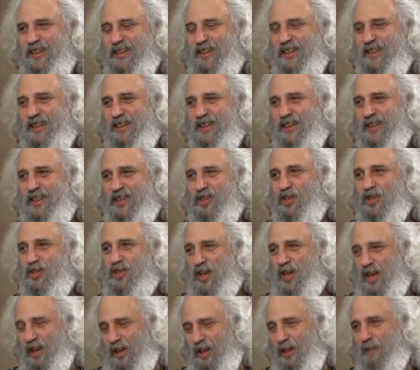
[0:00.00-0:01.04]
And what year did you
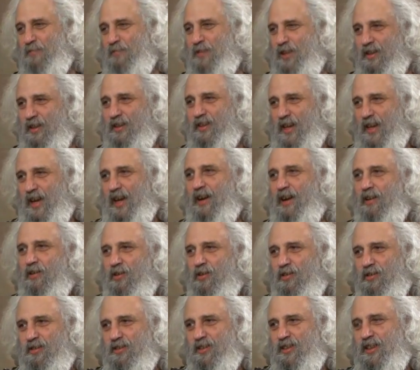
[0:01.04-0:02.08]
tell them
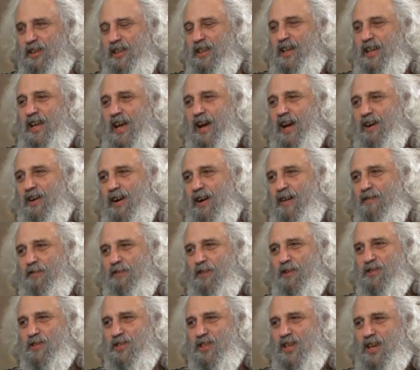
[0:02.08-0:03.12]
how I
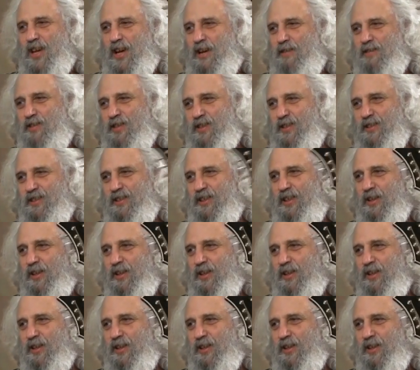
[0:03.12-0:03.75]
first came to